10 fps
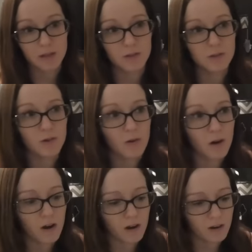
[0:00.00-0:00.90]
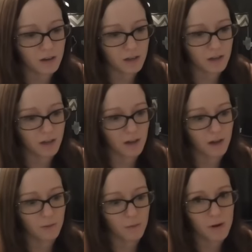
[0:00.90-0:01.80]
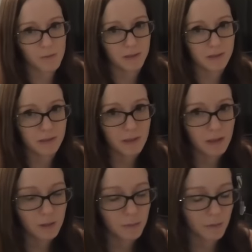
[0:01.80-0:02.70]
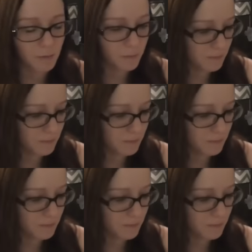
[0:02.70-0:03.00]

it's so hard, and like I want my sleep and